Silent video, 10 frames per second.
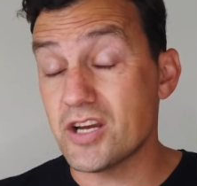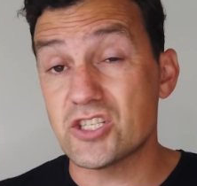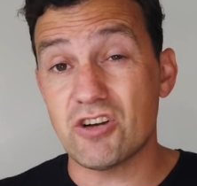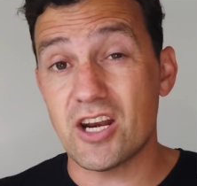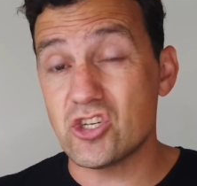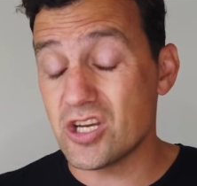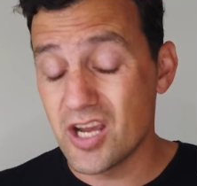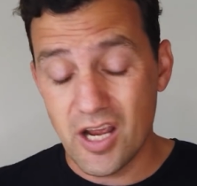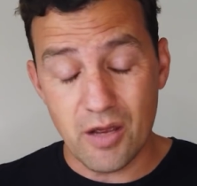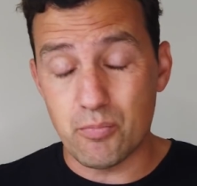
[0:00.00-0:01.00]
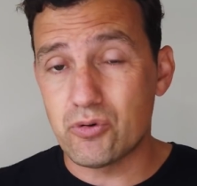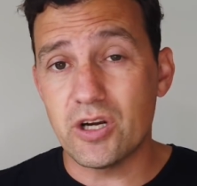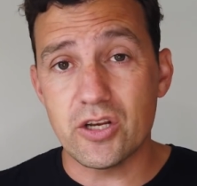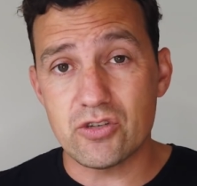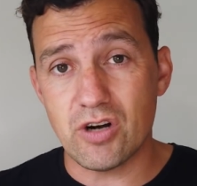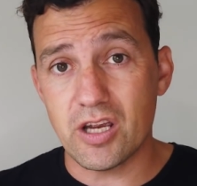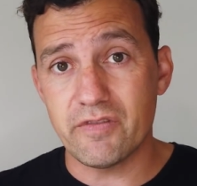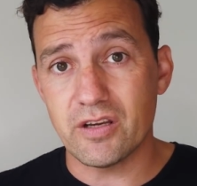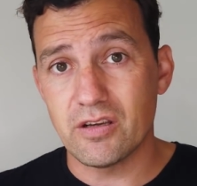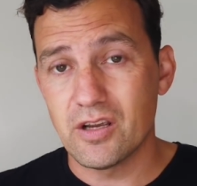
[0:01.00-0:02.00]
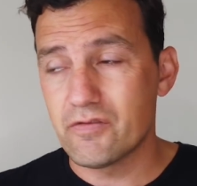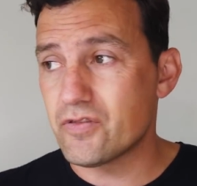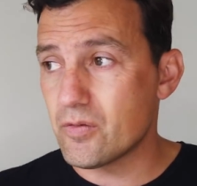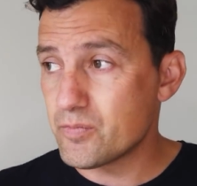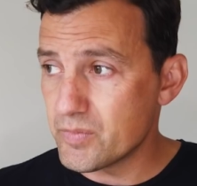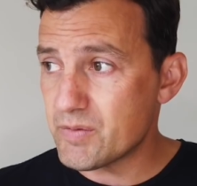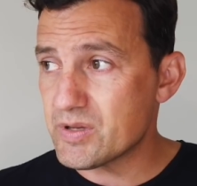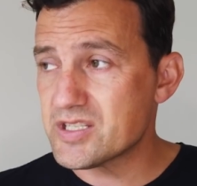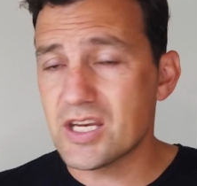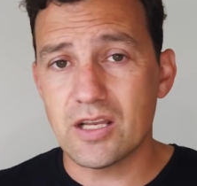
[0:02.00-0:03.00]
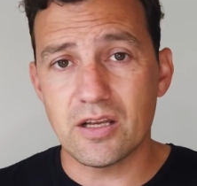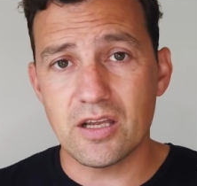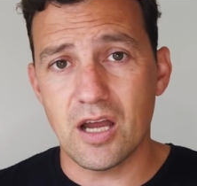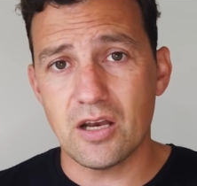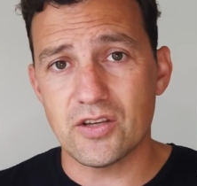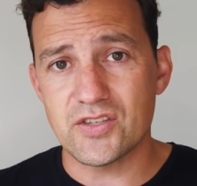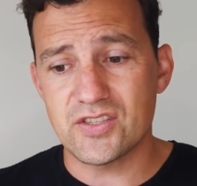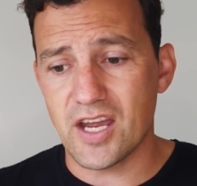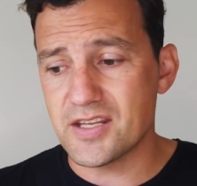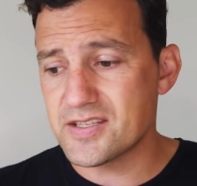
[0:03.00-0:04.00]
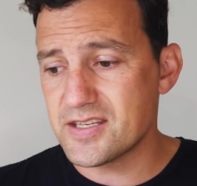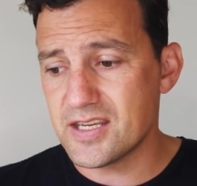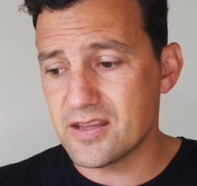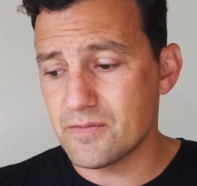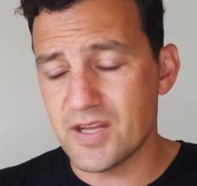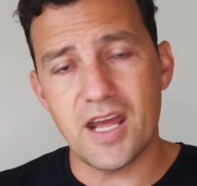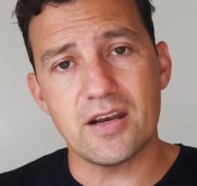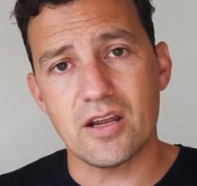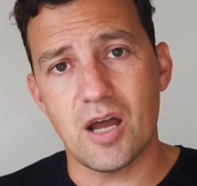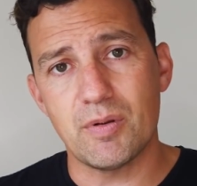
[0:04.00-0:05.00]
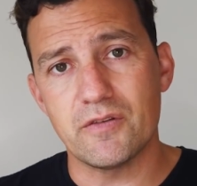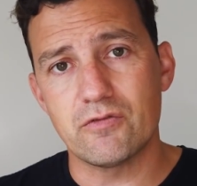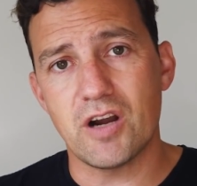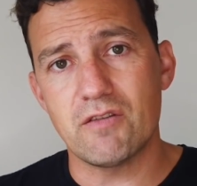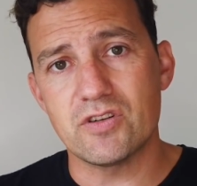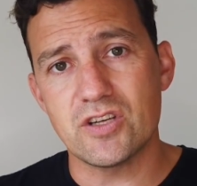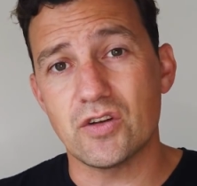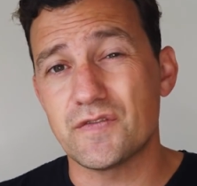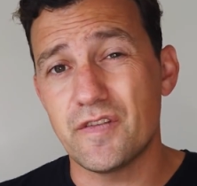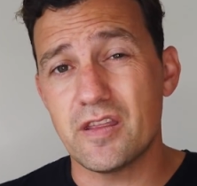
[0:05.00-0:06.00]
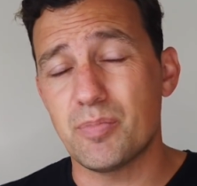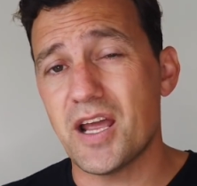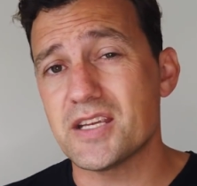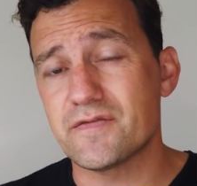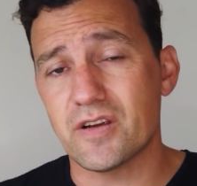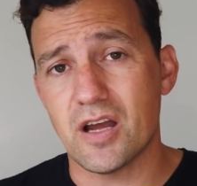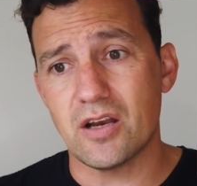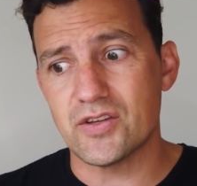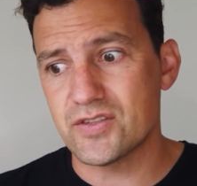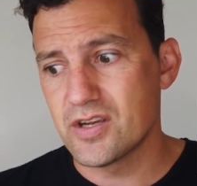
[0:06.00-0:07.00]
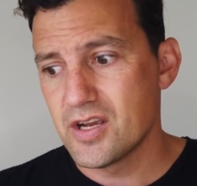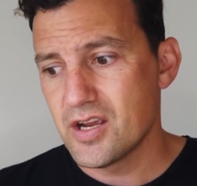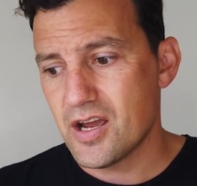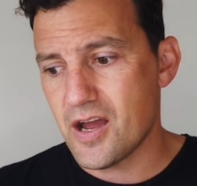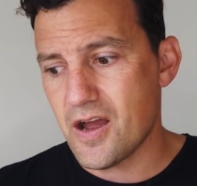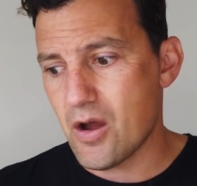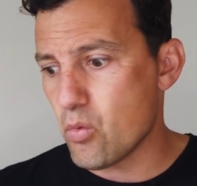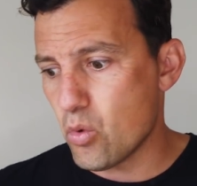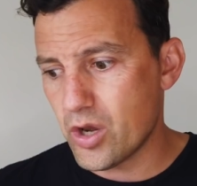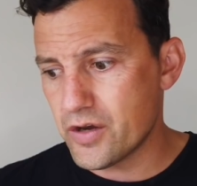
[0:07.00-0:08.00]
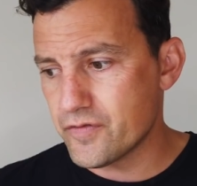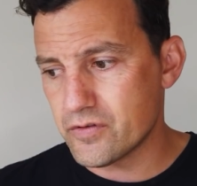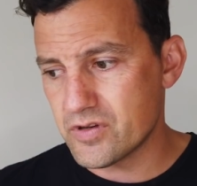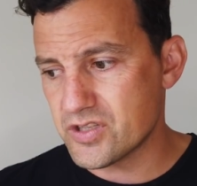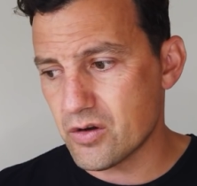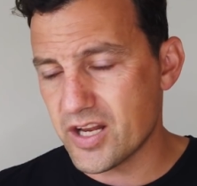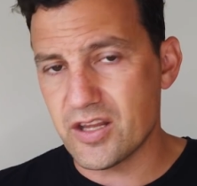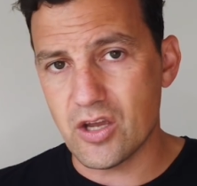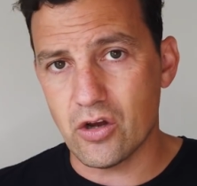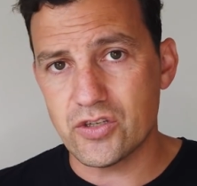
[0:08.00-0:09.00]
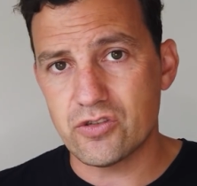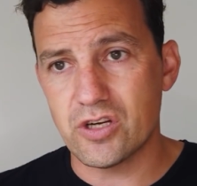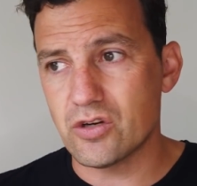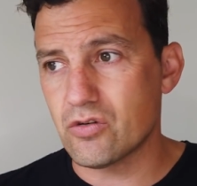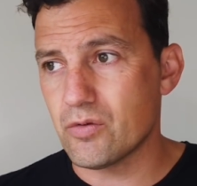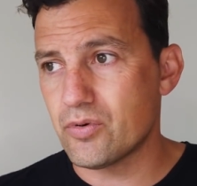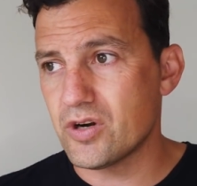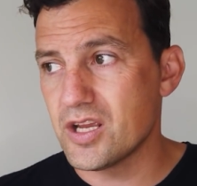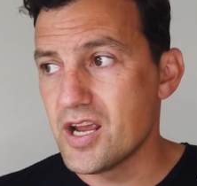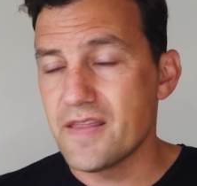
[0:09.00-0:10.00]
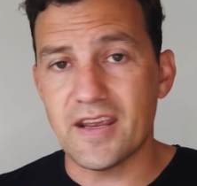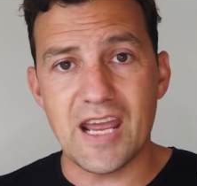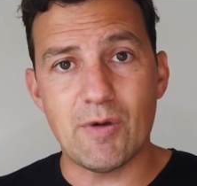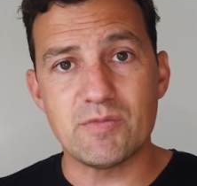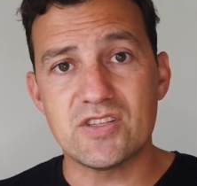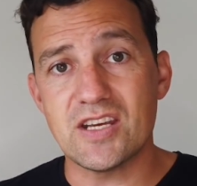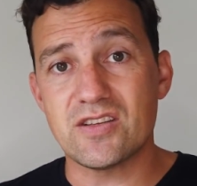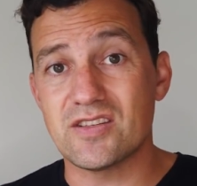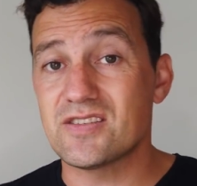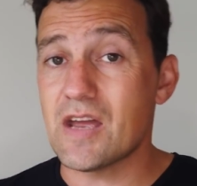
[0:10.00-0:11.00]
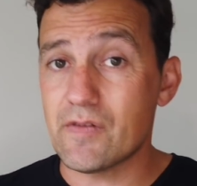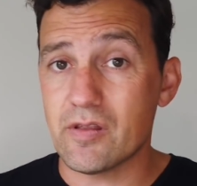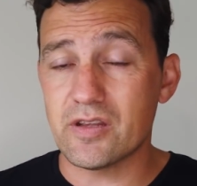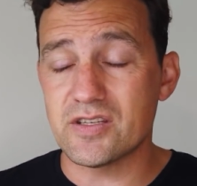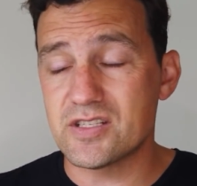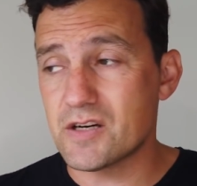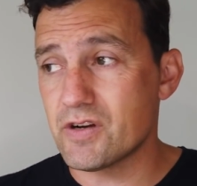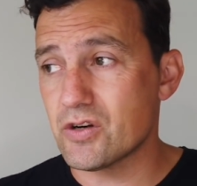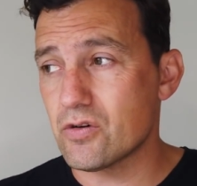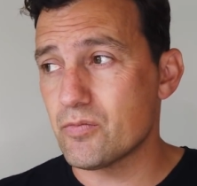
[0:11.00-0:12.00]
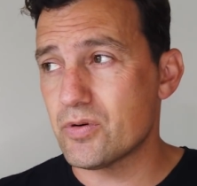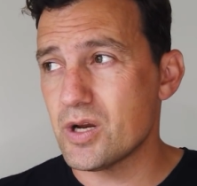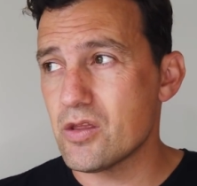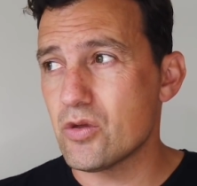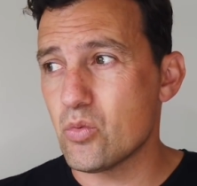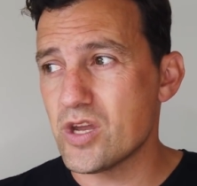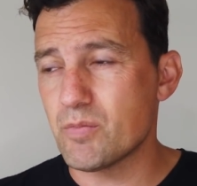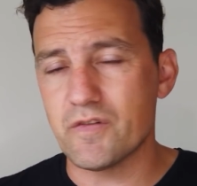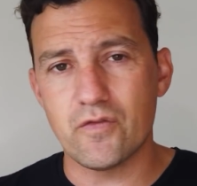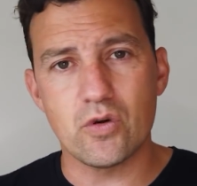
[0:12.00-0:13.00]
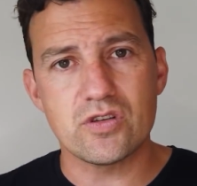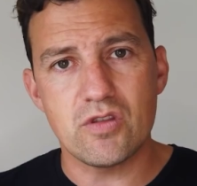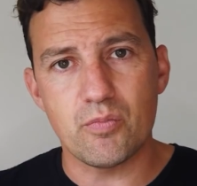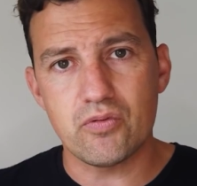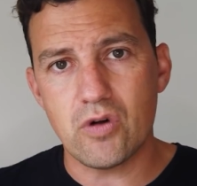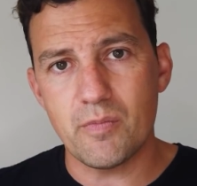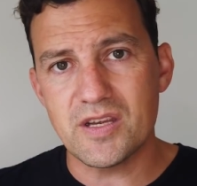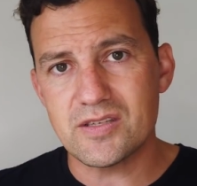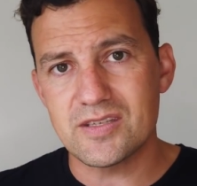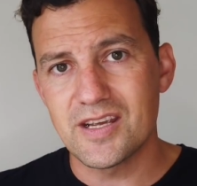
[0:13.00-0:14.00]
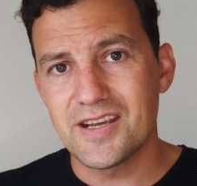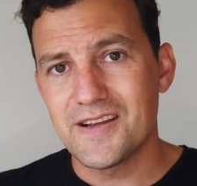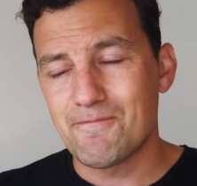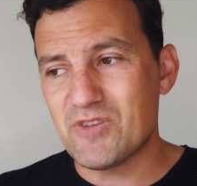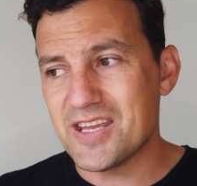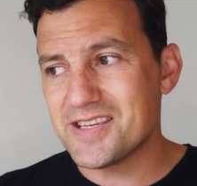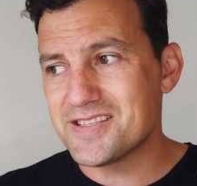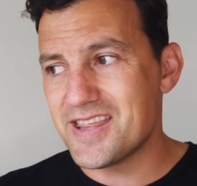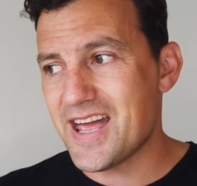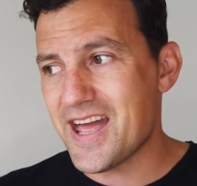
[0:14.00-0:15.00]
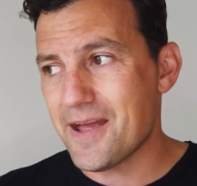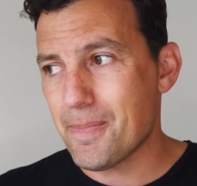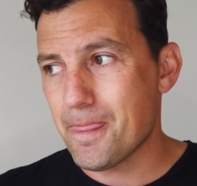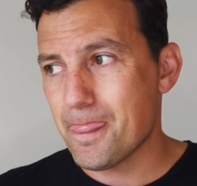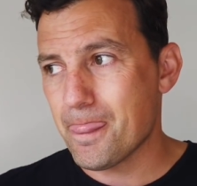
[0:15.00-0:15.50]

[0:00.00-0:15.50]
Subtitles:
great strategy and brilliant driving from, in particular, Carlos Sainz, seeing them net a couple of great results. 5th place for Carlos, a wonderful result in the Austrian Grand Prix. They came home 6th and 7th in the Styrian Grand Prix the week before, so the promise is there.